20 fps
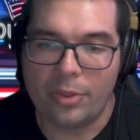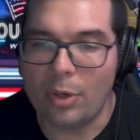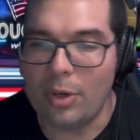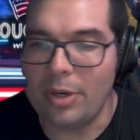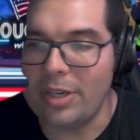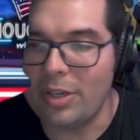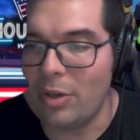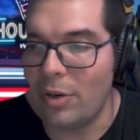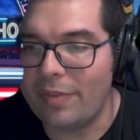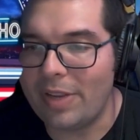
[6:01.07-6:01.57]

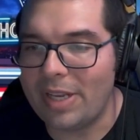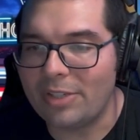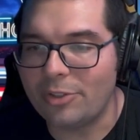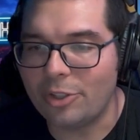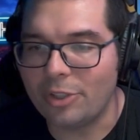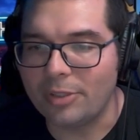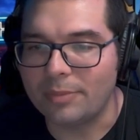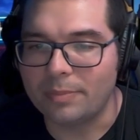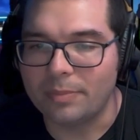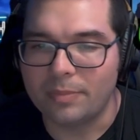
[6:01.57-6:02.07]
Third
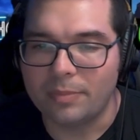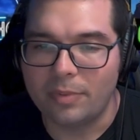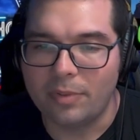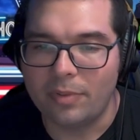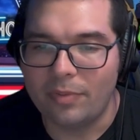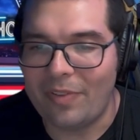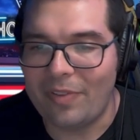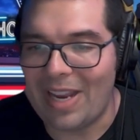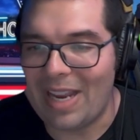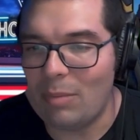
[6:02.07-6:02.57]
intervention,
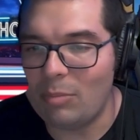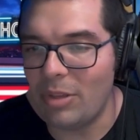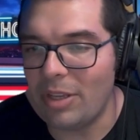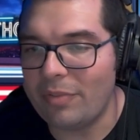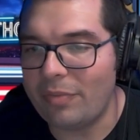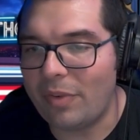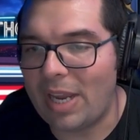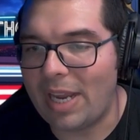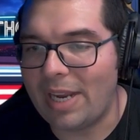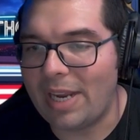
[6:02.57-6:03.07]
family
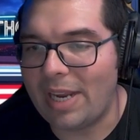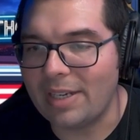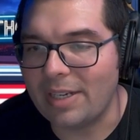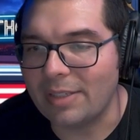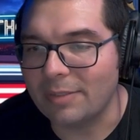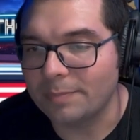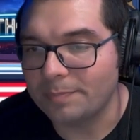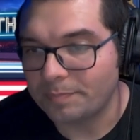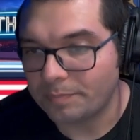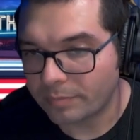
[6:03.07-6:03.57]

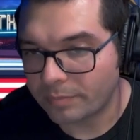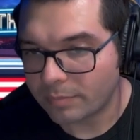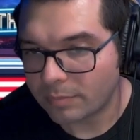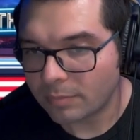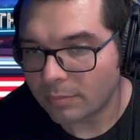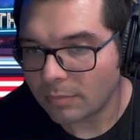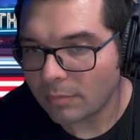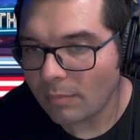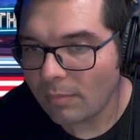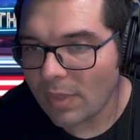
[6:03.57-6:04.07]
finding.
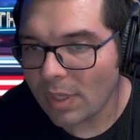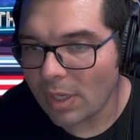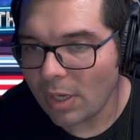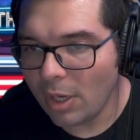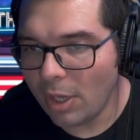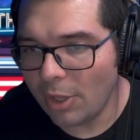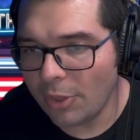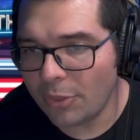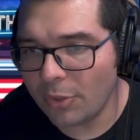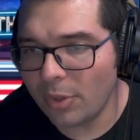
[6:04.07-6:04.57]

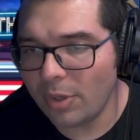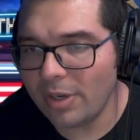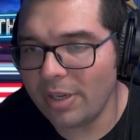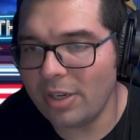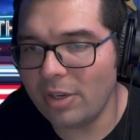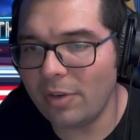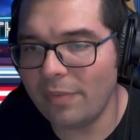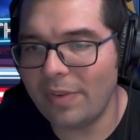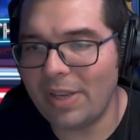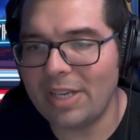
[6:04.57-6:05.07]
A third
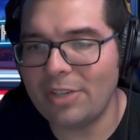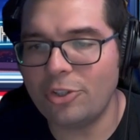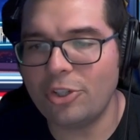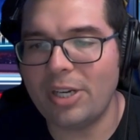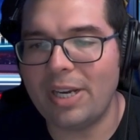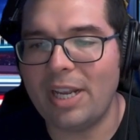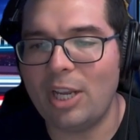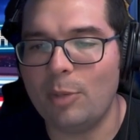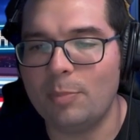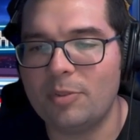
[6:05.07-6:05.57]

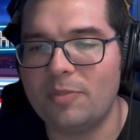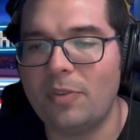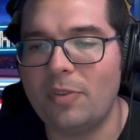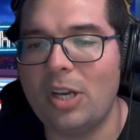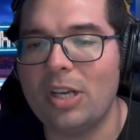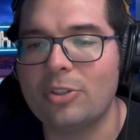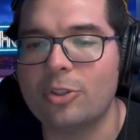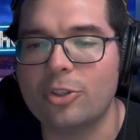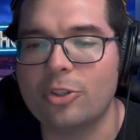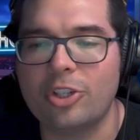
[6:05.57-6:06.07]
intervention helps
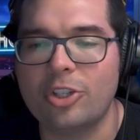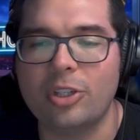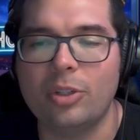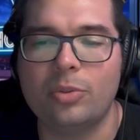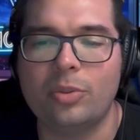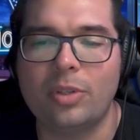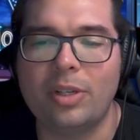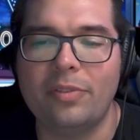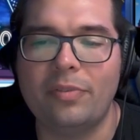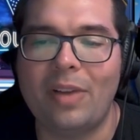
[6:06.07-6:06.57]
foster
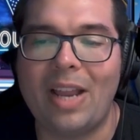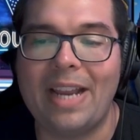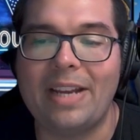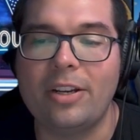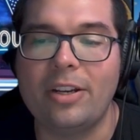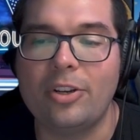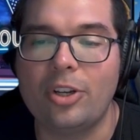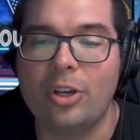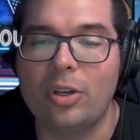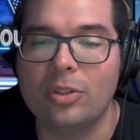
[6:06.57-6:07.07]
children
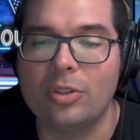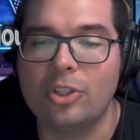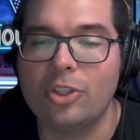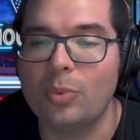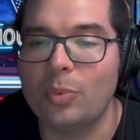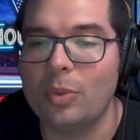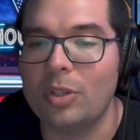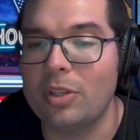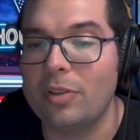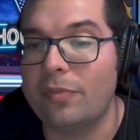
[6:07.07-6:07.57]
find adults
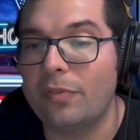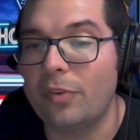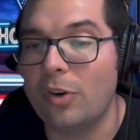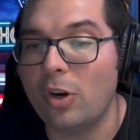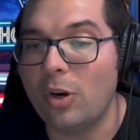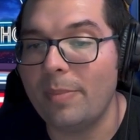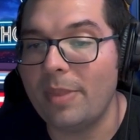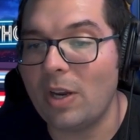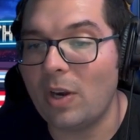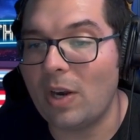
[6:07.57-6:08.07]
who will
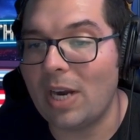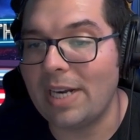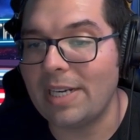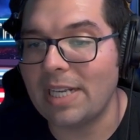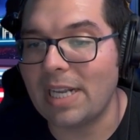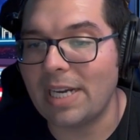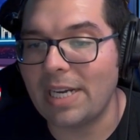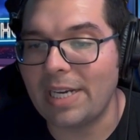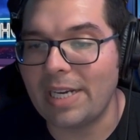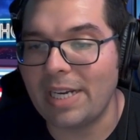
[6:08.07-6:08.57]
affirm their
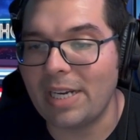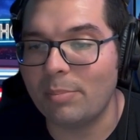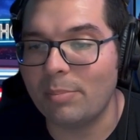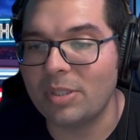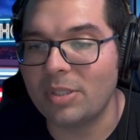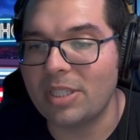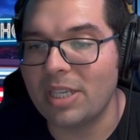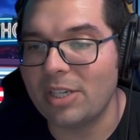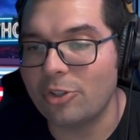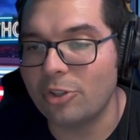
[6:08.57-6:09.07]
identity and
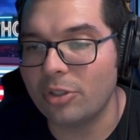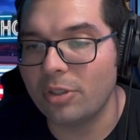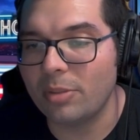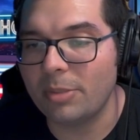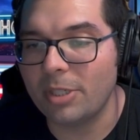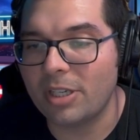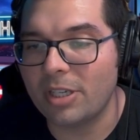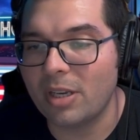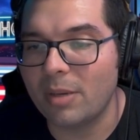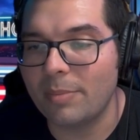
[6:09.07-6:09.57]
potentially
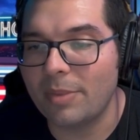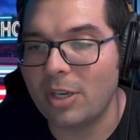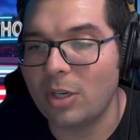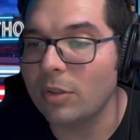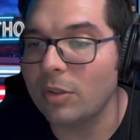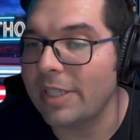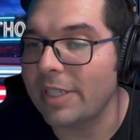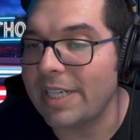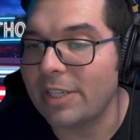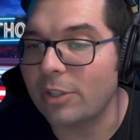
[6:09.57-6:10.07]
become their
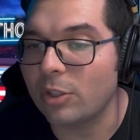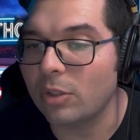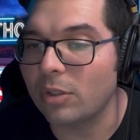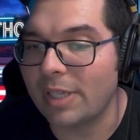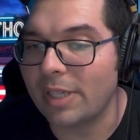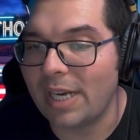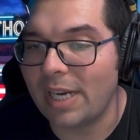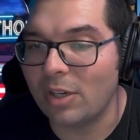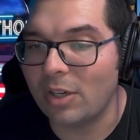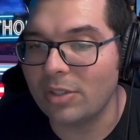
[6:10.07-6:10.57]
legal
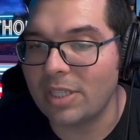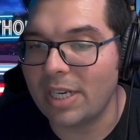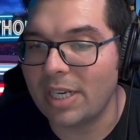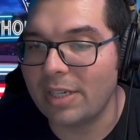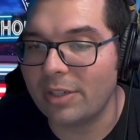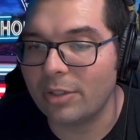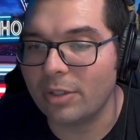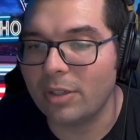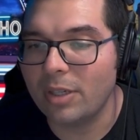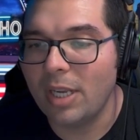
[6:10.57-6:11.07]

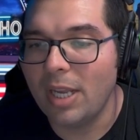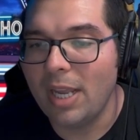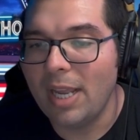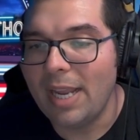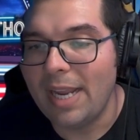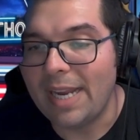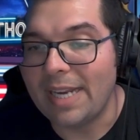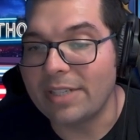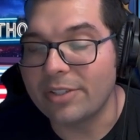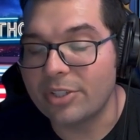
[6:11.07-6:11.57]
caretaker,
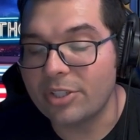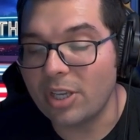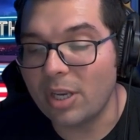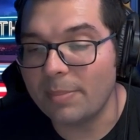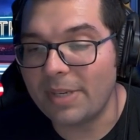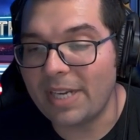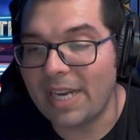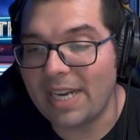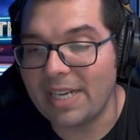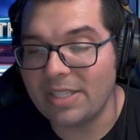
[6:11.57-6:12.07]
in some
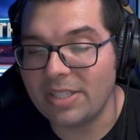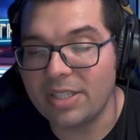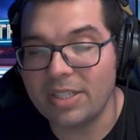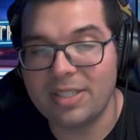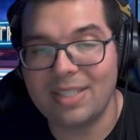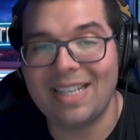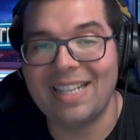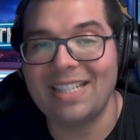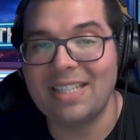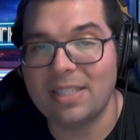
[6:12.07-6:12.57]
cases
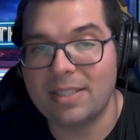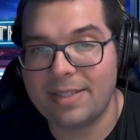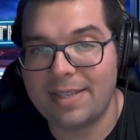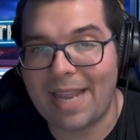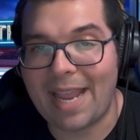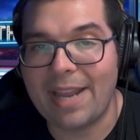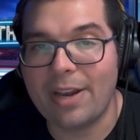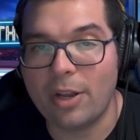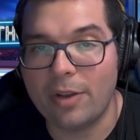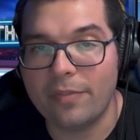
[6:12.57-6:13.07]

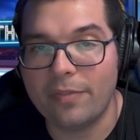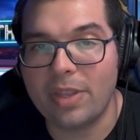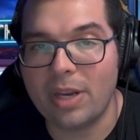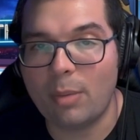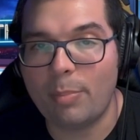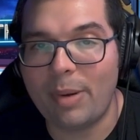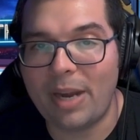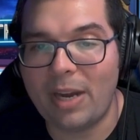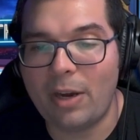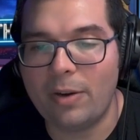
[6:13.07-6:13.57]
instead of
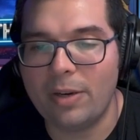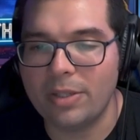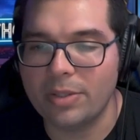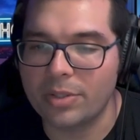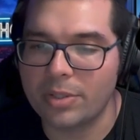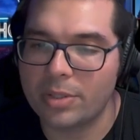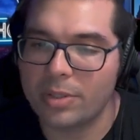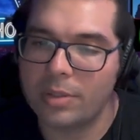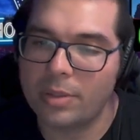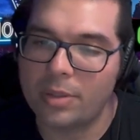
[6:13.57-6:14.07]
their
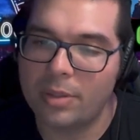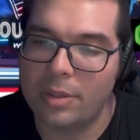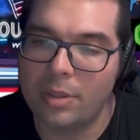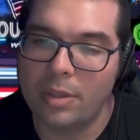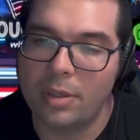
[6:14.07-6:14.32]
parents.